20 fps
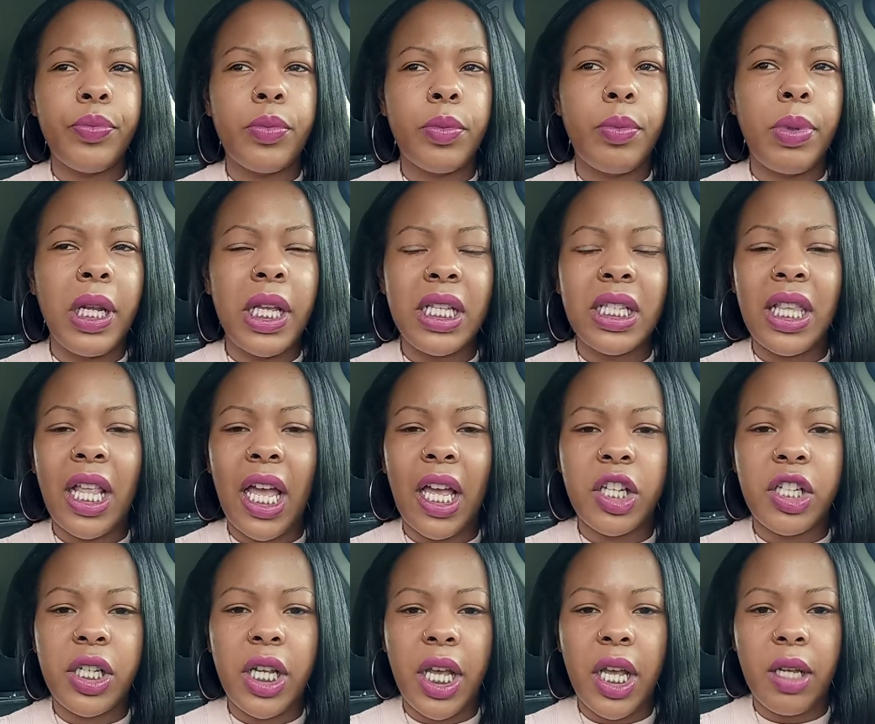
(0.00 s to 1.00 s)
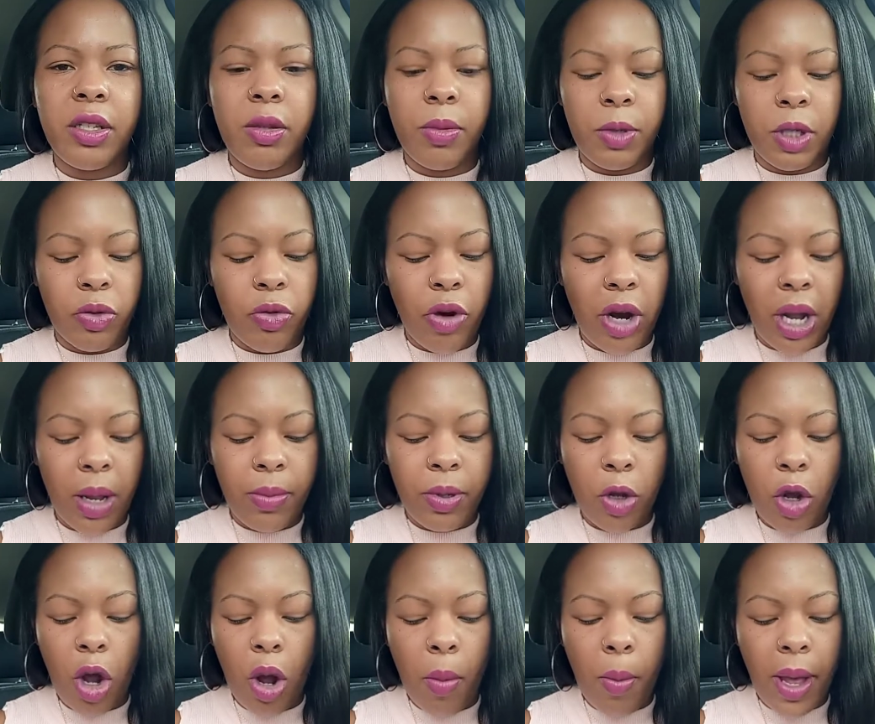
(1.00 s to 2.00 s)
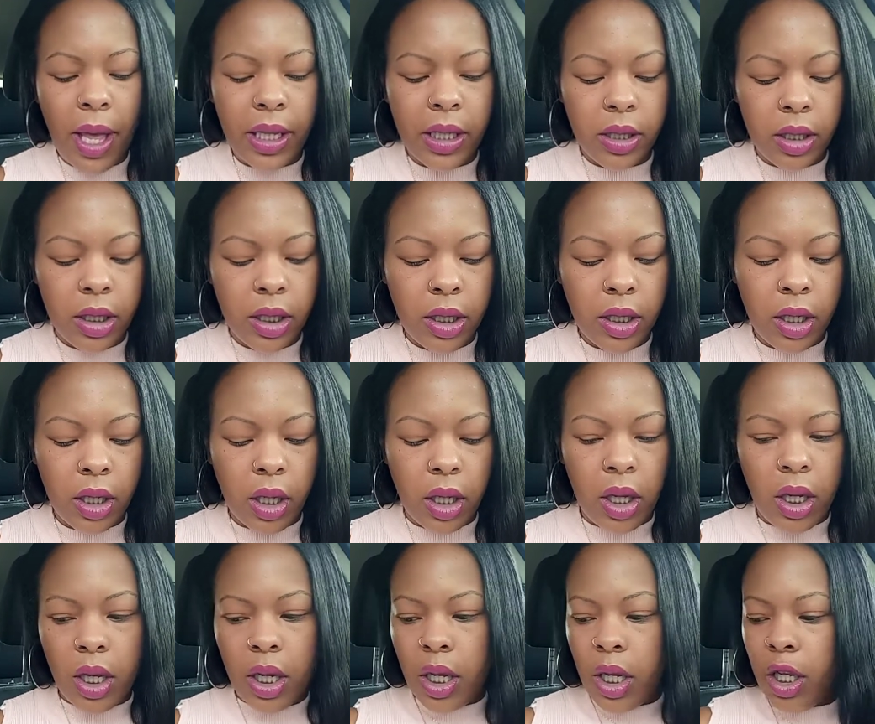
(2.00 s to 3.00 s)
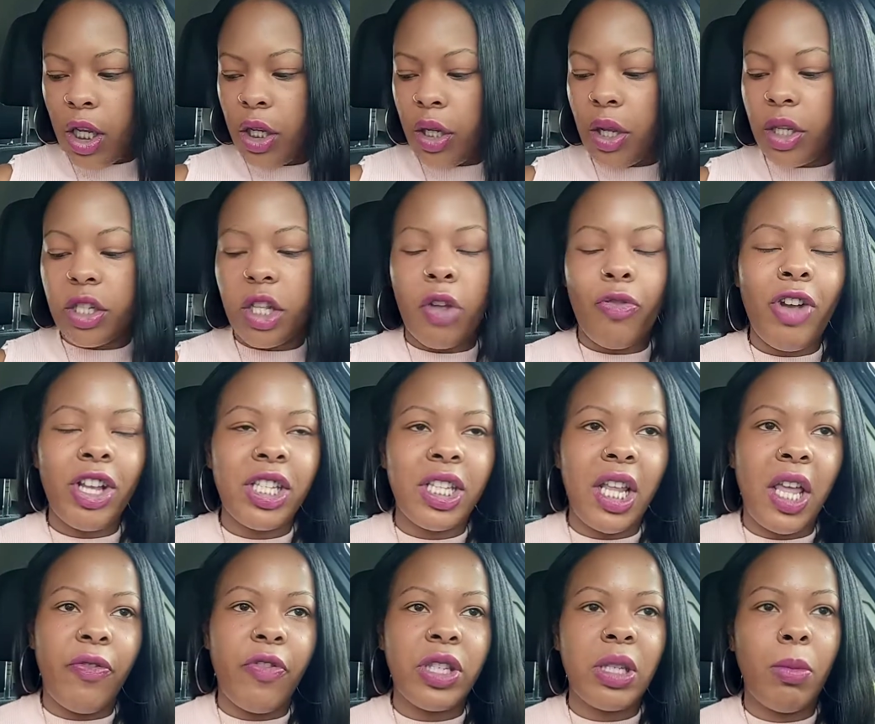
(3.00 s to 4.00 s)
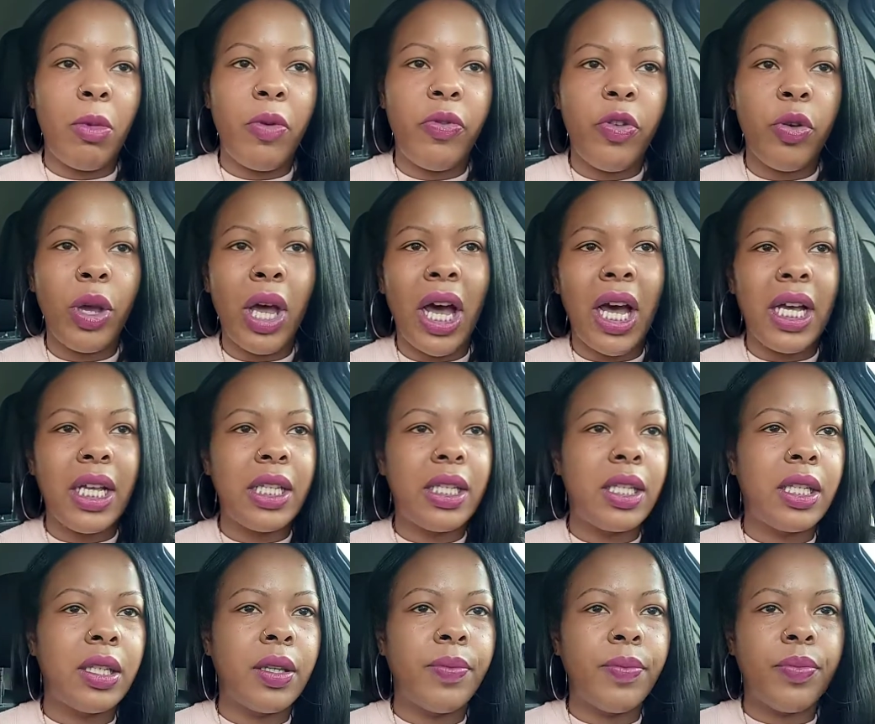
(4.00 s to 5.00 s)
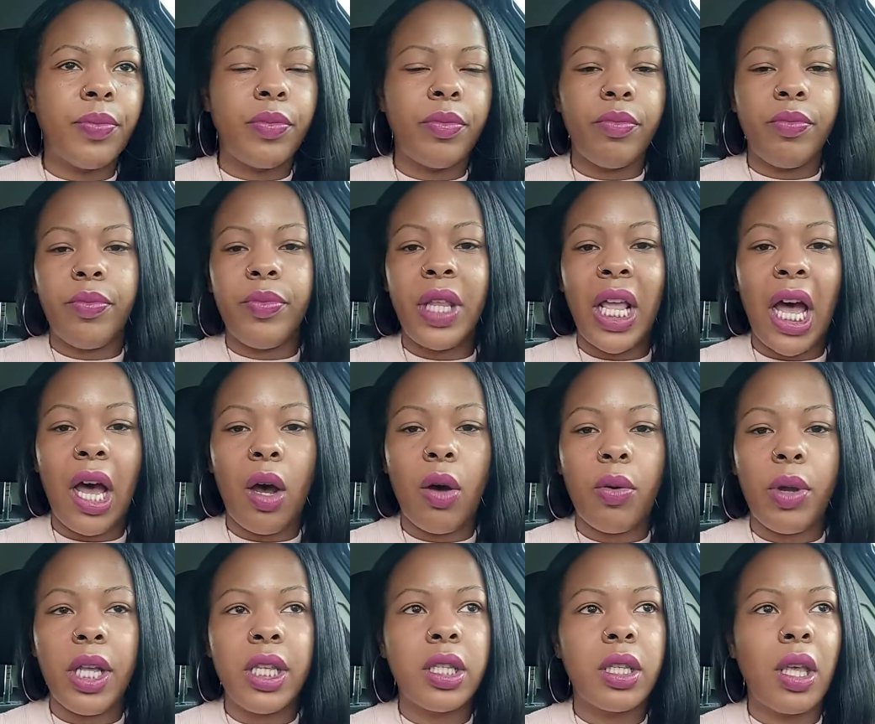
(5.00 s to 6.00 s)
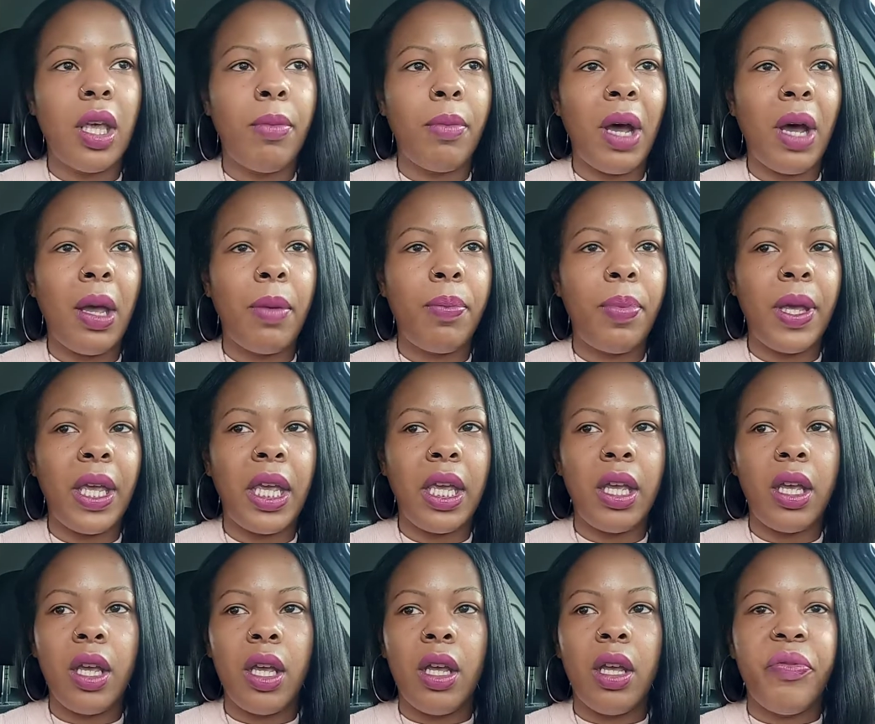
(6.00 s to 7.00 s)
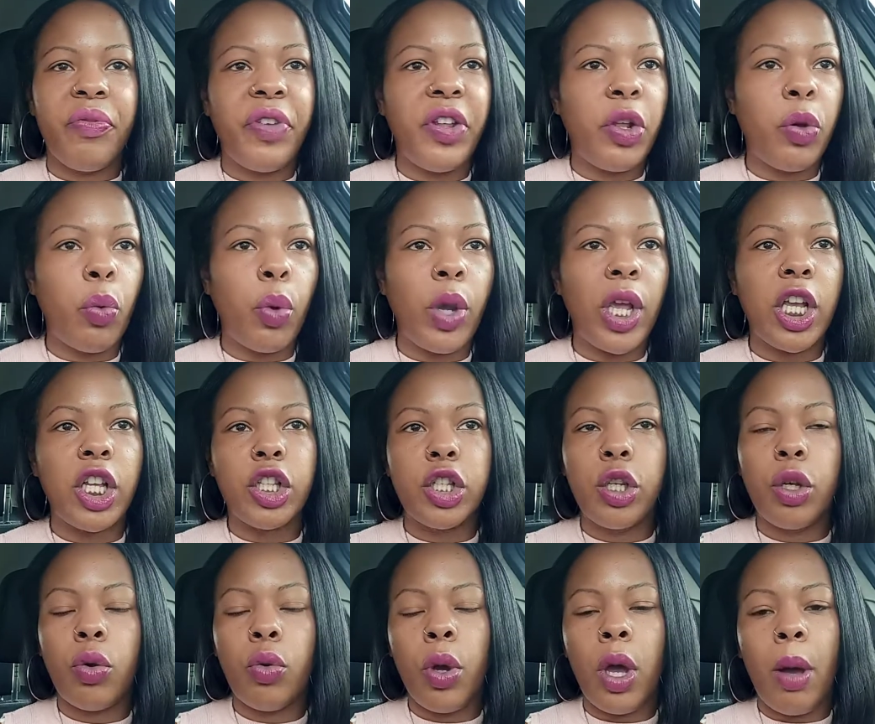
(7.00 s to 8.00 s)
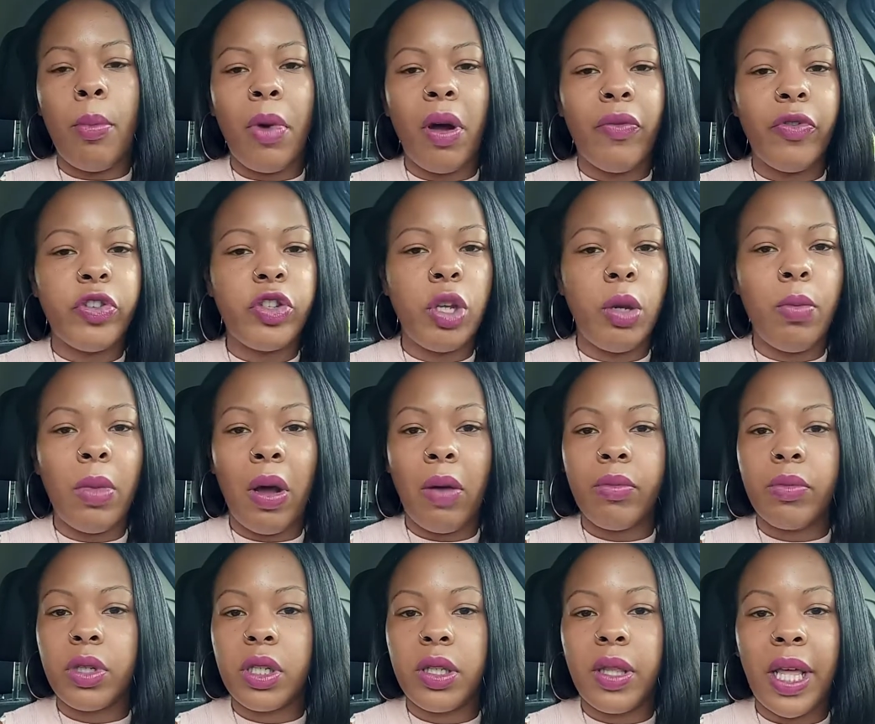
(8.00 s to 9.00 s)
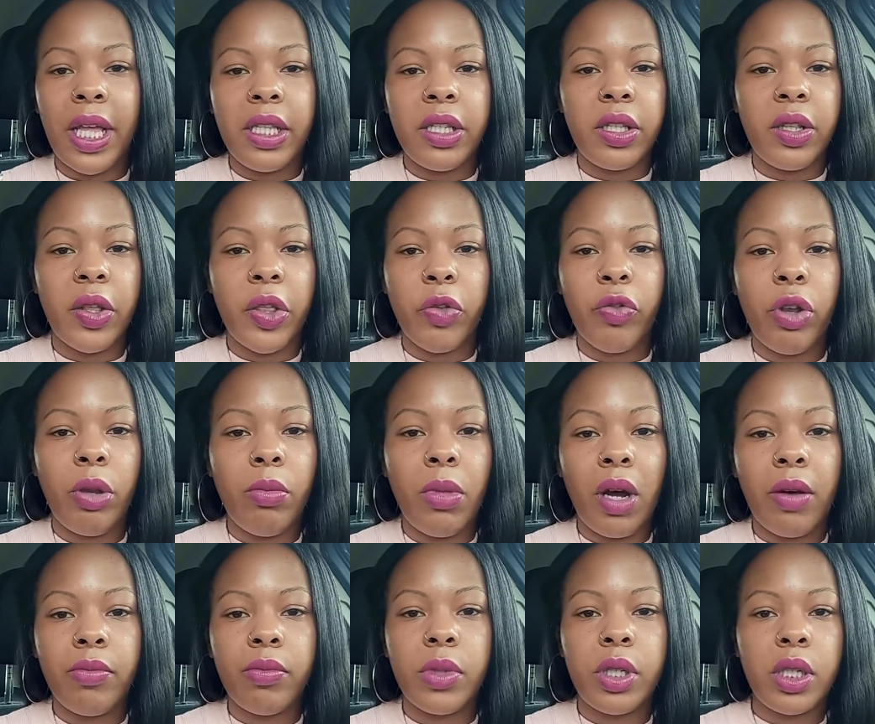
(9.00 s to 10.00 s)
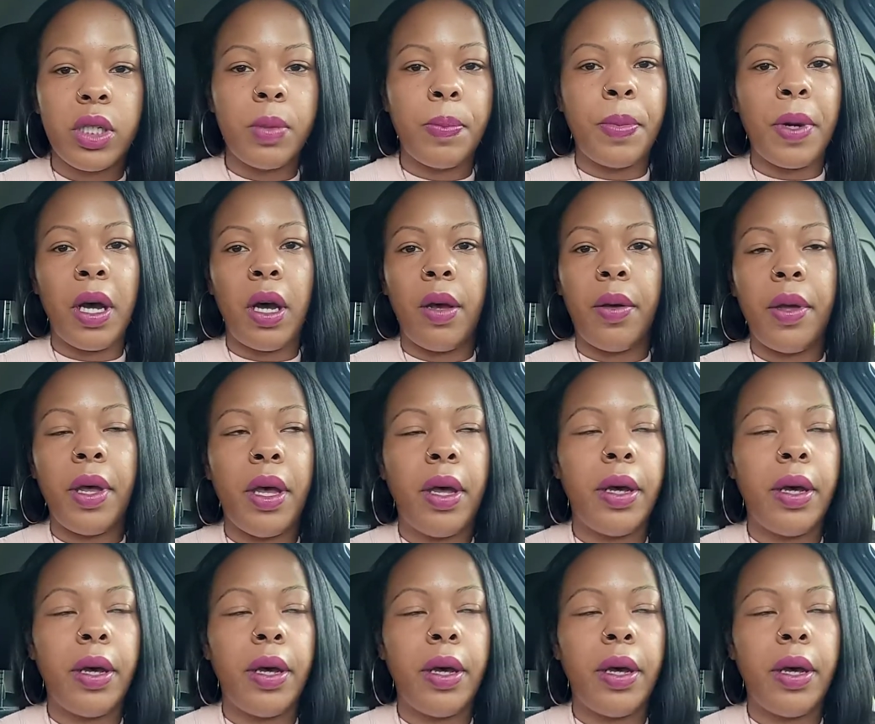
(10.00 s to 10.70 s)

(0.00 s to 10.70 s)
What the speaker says: Please like, share, subscribe, comment. You know, it's gonna resonate for some of you guys now. It might be in a week, two months, the end of the 3 months, but